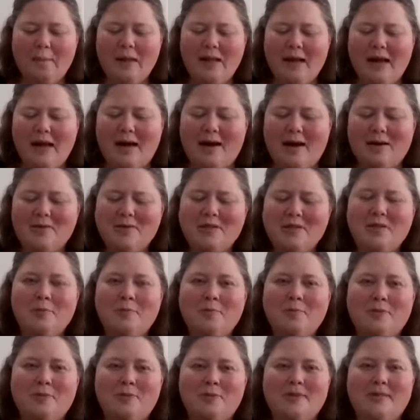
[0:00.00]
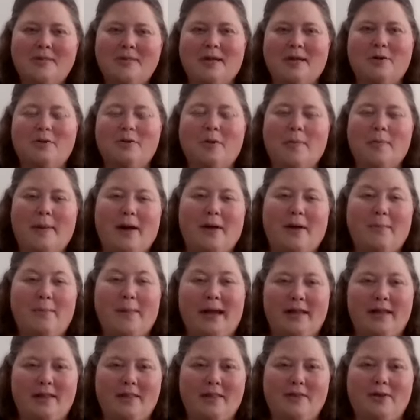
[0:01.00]
But I also want to talk about
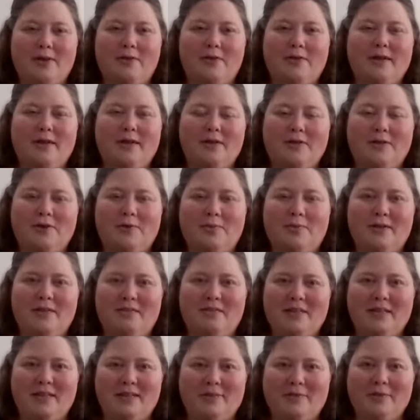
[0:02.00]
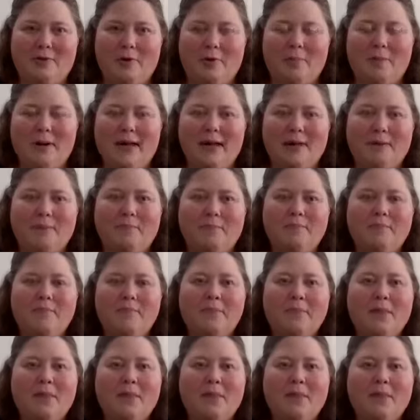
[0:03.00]
Matthew in a little bit of a different way.